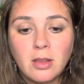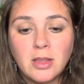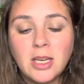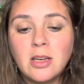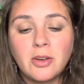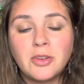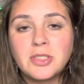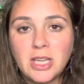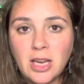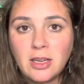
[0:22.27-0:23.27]
didn't
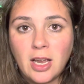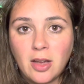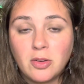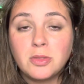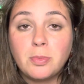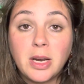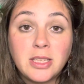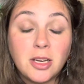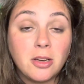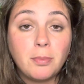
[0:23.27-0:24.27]
understand how to break
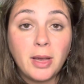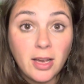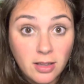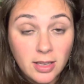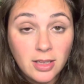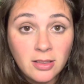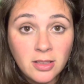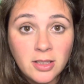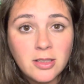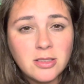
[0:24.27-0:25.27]
down a palette
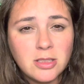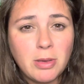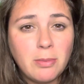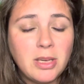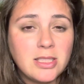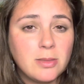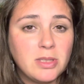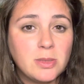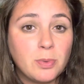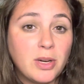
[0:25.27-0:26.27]
to maybe get some
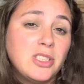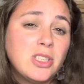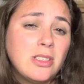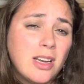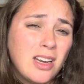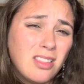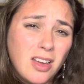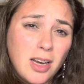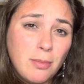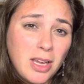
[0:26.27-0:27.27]
inspiration, and I
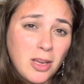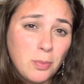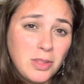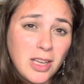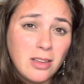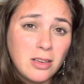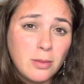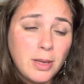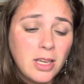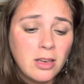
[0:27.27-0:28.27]
thought I might help with that a little
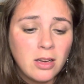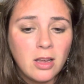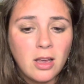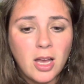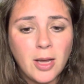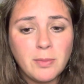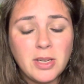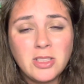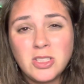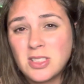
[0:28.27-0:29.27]
bit,
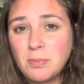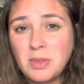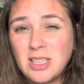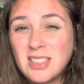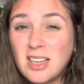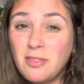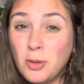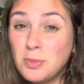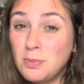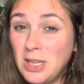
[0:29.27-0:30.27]
and just some things that have
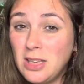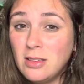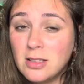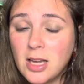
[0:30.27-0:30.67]
helped me.